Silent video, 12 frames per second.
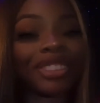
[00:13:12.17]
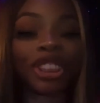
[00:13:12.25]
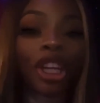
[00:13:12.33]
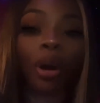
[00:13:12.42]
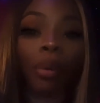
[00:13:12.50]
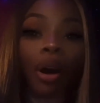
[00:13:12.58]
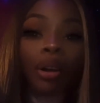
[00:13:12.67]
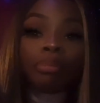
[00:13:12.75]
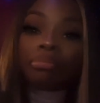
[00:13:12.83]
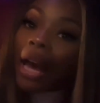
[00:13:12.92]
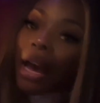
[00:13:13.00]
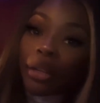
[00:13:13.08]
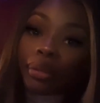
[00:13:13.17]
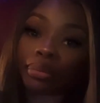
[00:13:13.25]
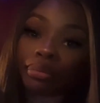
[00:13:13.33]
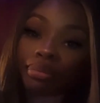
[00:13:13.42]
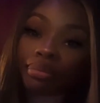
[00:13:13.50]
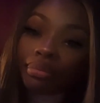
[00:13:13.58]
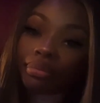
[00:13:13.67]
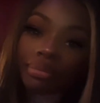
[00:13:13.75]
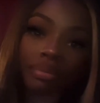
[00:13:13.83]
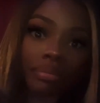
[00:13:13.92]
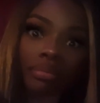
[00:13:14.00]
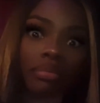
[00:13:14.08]
She don't want them. I do.
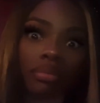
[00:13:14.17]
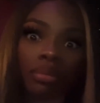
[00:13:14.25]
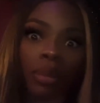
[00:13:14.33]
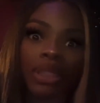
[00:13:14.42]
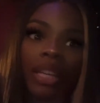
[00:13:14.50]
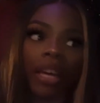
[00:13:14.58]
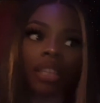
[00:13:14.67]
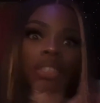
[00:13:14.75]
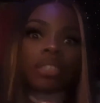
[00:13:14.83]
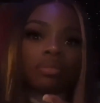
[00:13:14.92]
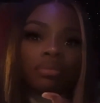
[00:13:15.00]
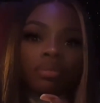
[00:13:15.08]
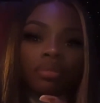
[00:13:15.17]
What's next?